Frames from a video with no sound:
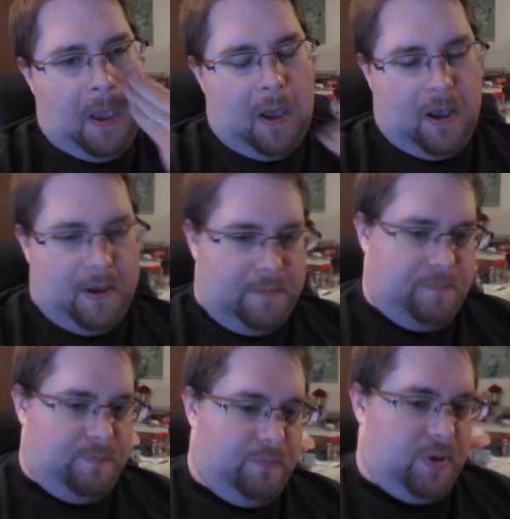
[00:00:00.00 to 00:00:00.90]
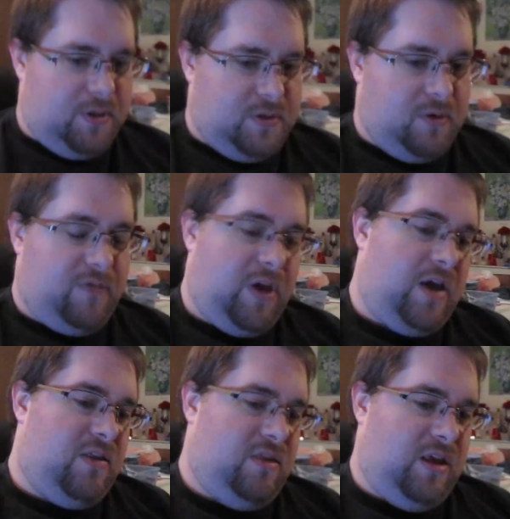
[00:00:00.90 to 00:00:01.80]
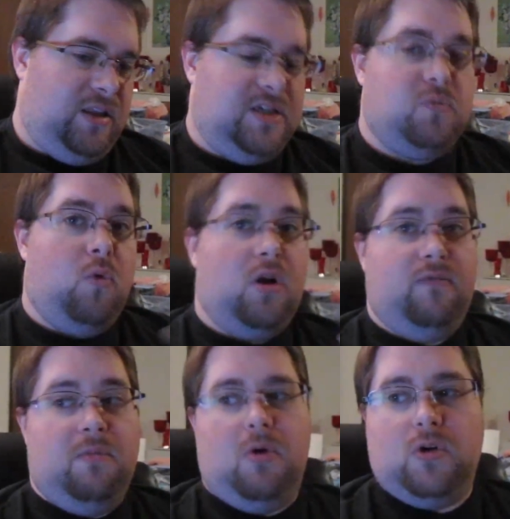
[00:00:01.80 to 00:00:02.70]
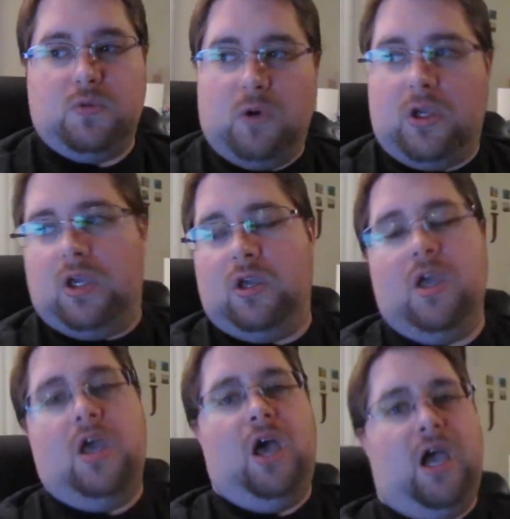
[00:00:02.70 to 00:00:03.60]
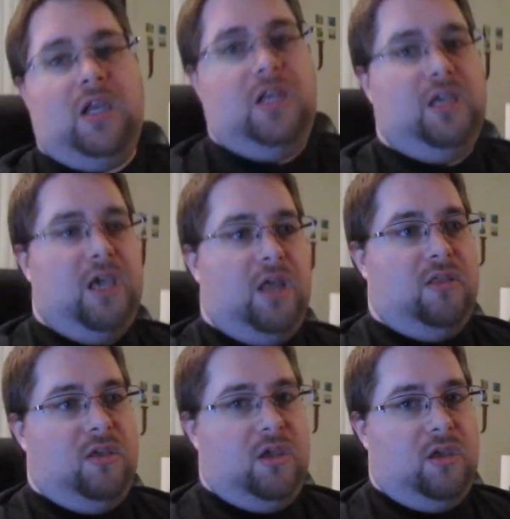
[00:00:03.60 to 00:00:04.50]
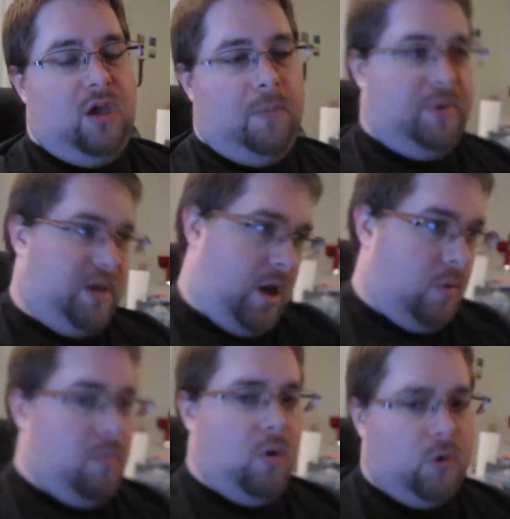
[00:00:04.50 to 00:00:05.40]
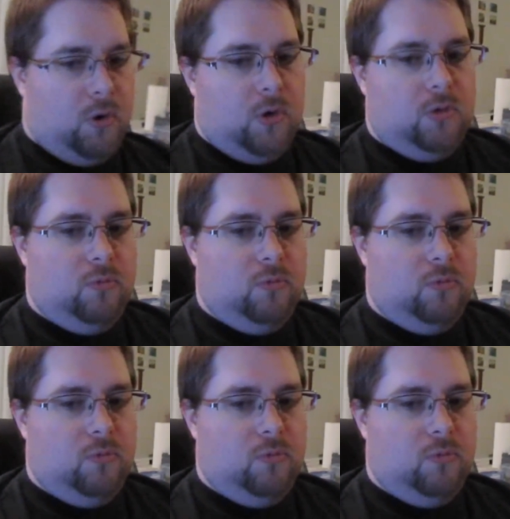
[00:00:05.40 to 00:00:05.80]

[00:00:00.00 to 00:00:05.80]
So I've got at least one of the motors working. I need to get the up and down motor